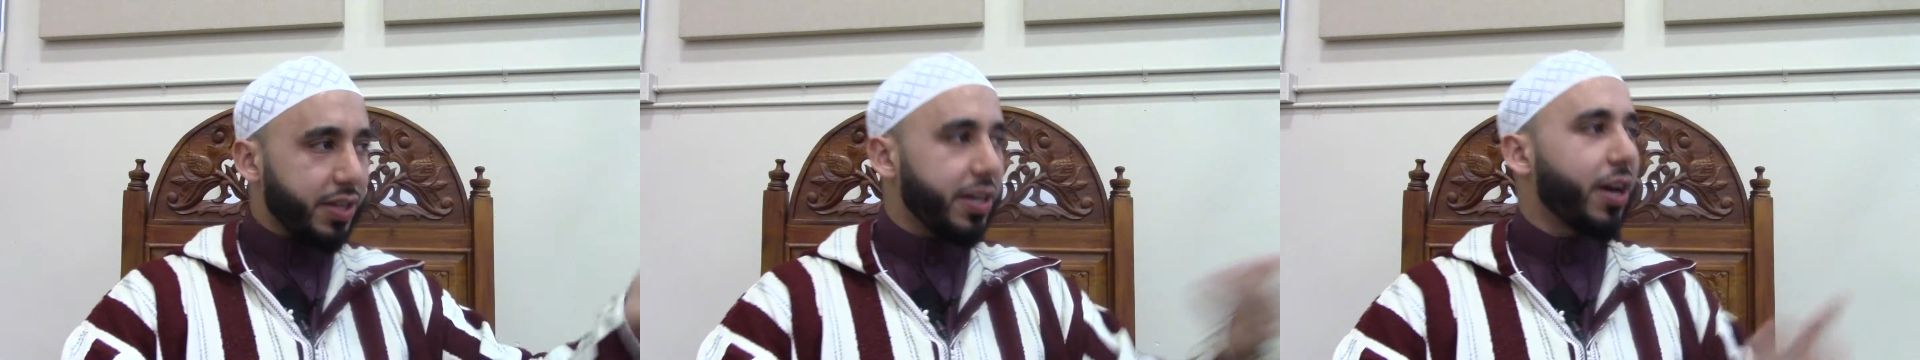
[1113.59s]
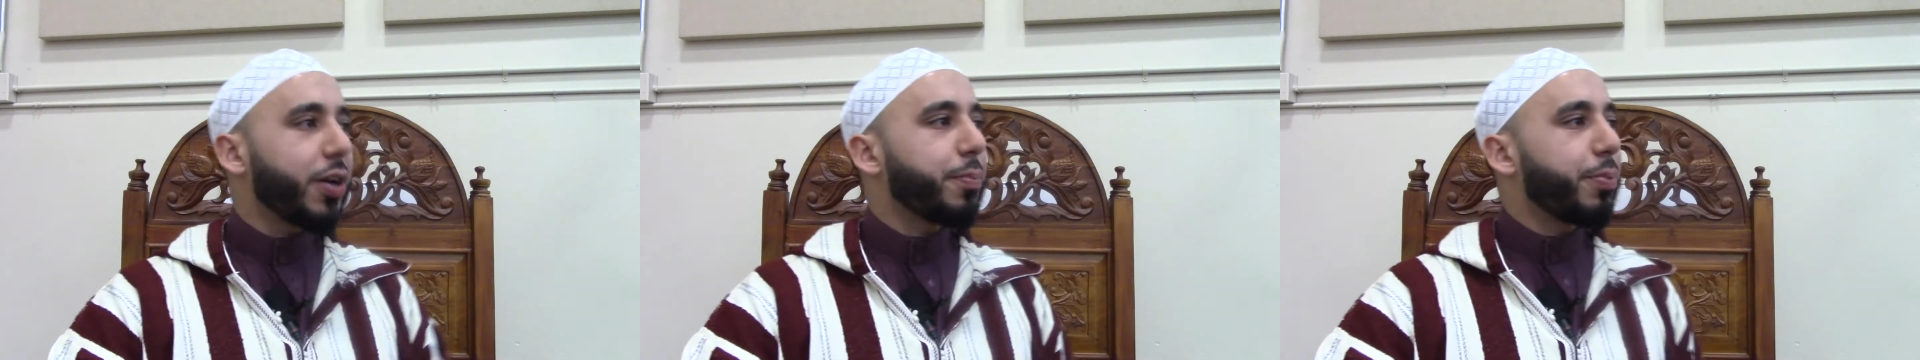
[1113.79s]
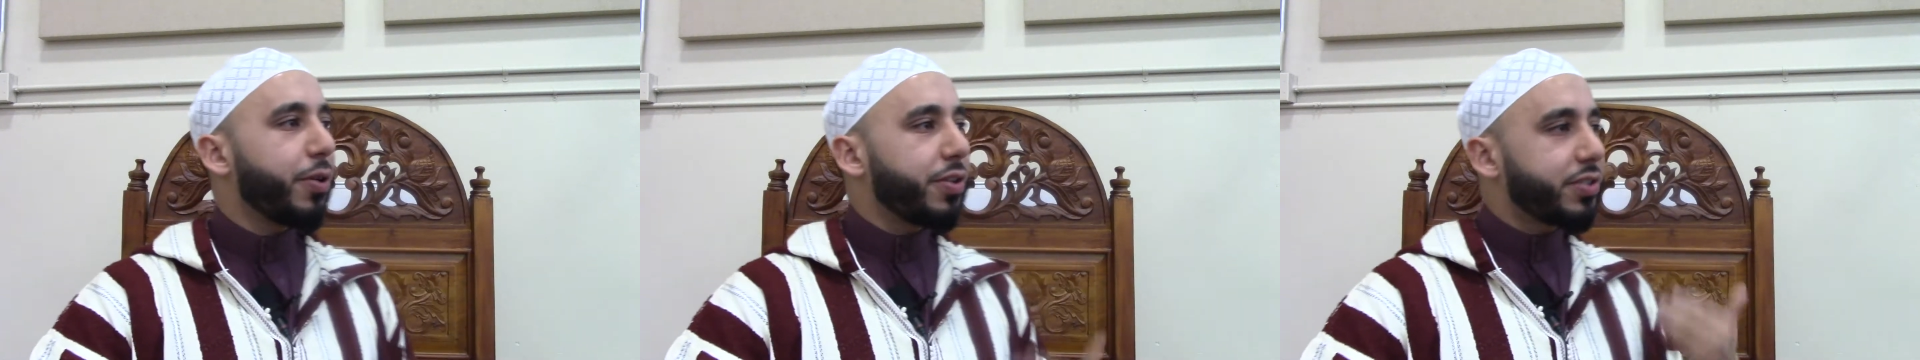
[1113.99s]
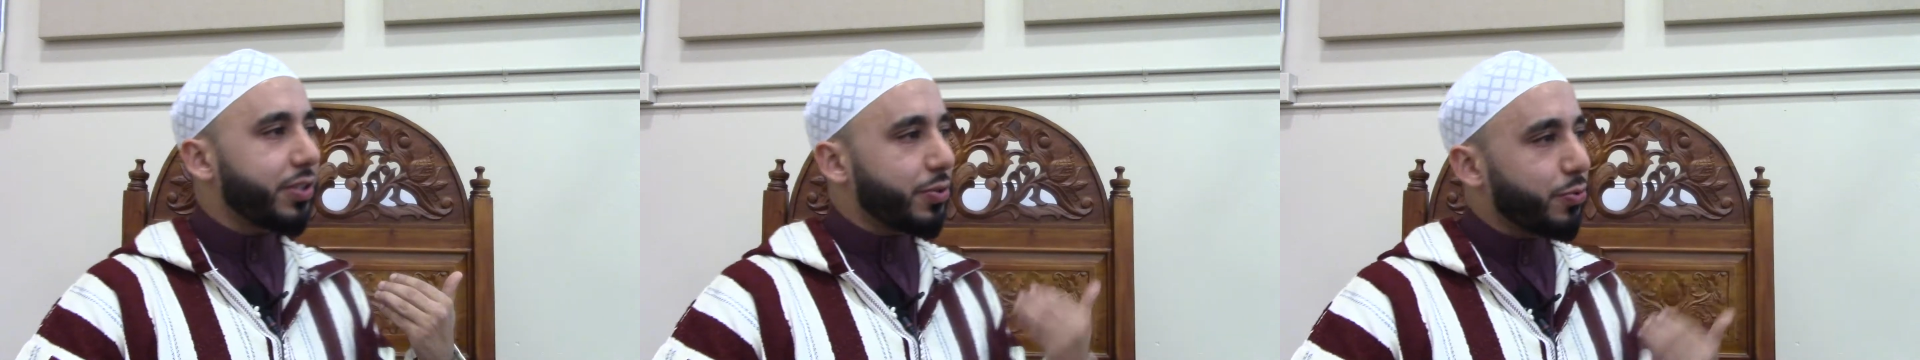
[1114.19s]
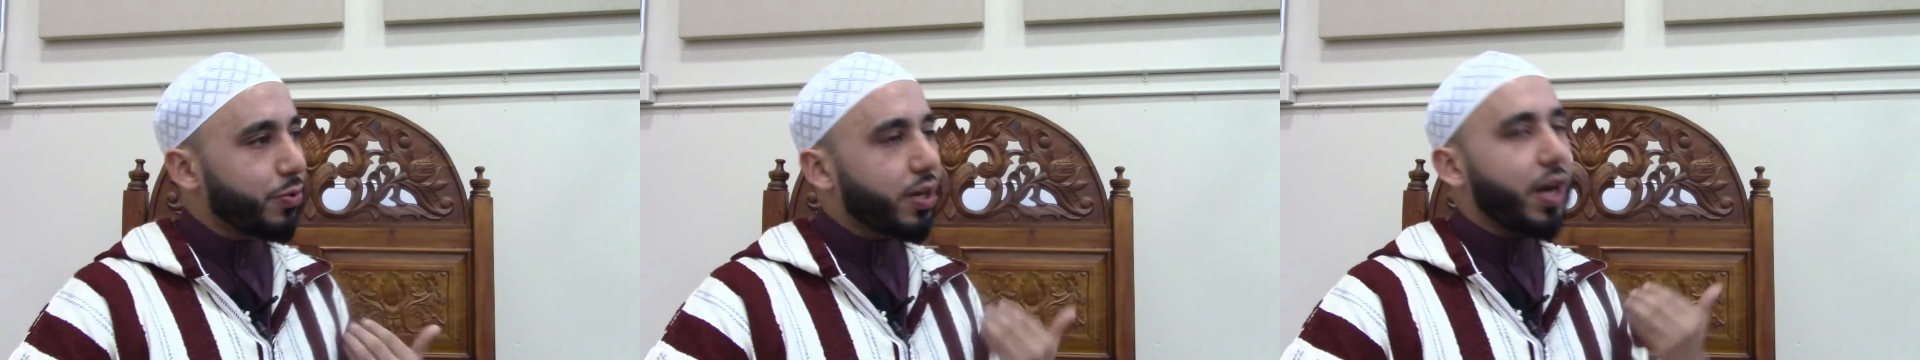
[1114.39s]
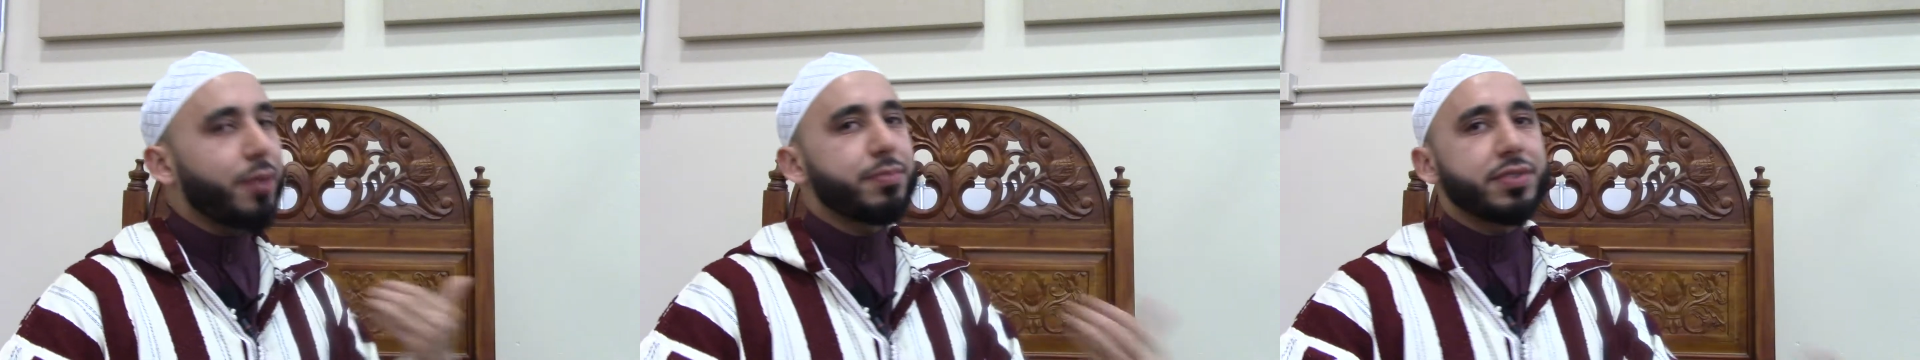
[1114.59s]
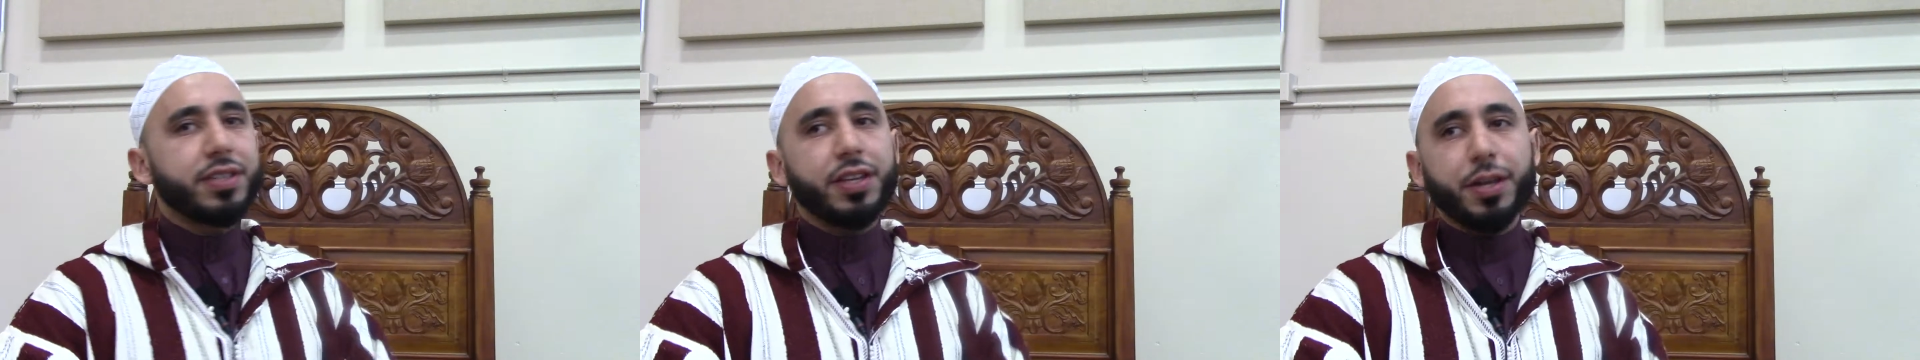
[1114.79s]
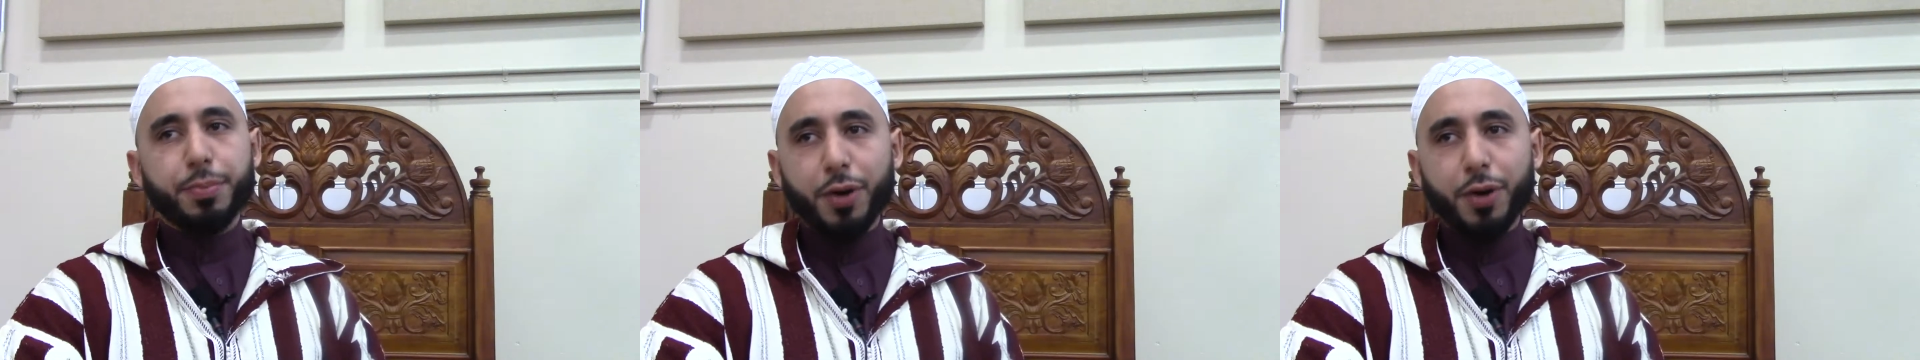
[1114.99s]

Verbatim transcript: young person who comes to the